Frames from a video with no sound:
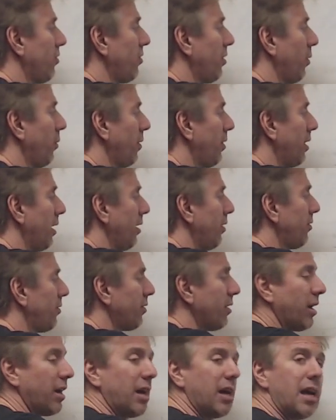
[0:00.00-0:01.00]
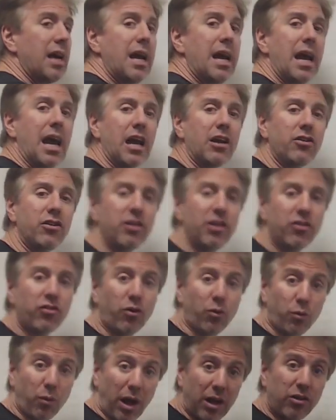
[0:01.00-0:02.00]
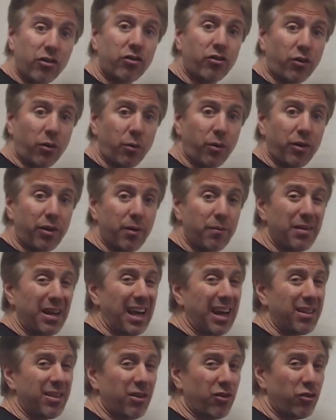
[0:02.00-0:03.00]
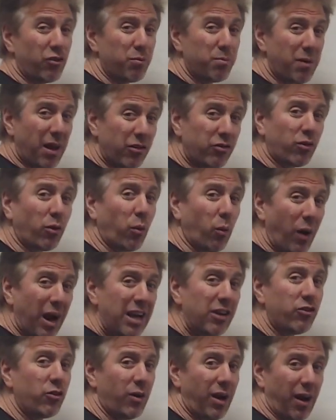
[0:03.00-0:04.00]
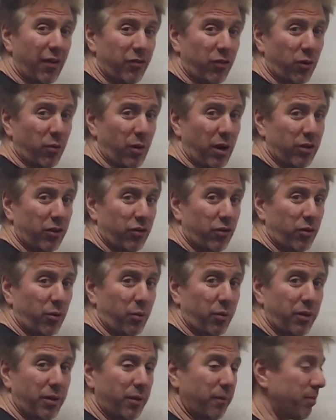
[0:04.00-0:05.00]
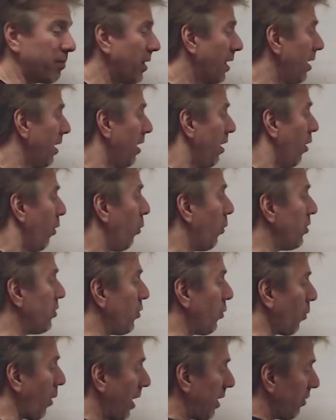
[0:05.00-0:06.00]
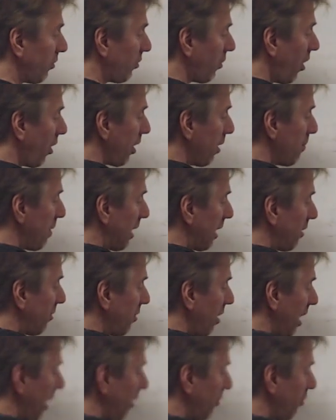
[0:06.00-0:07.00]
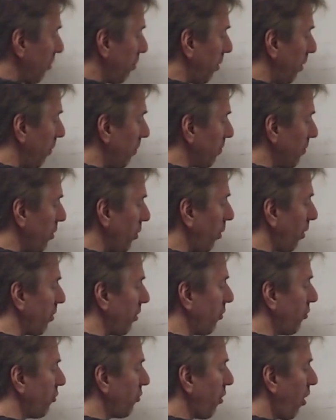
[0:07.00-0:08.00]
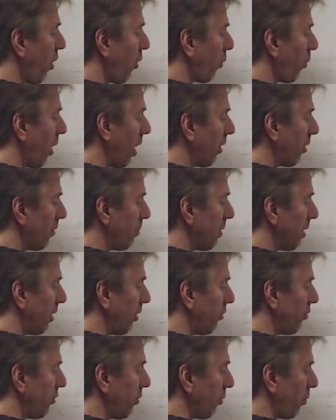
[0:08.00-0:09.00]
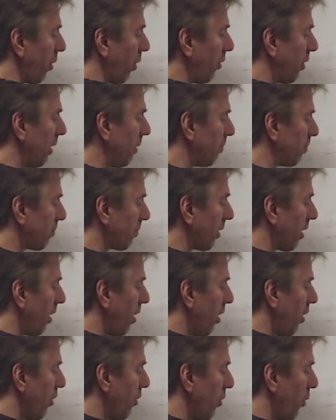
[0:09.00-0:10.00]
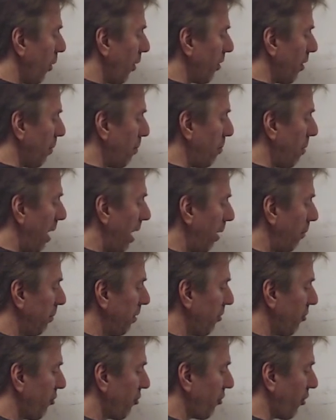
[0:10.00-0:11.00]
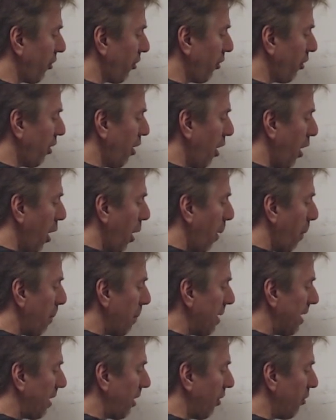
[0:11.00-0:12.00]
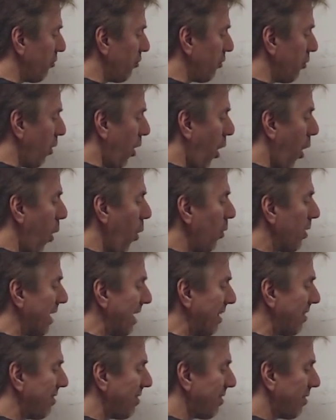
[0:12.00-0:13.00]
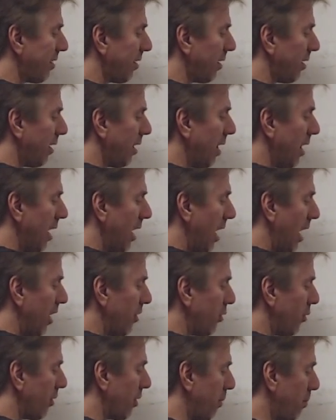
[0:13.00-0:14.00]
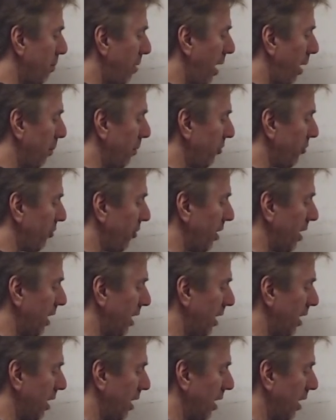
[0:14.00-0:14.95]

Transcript: deal with this. And you need to register with them, and there's special ways you have to register with them. When you write a song and make it tangible, you are the songwriter because you wrote it, you are the publisher because you own it, and you're the publishing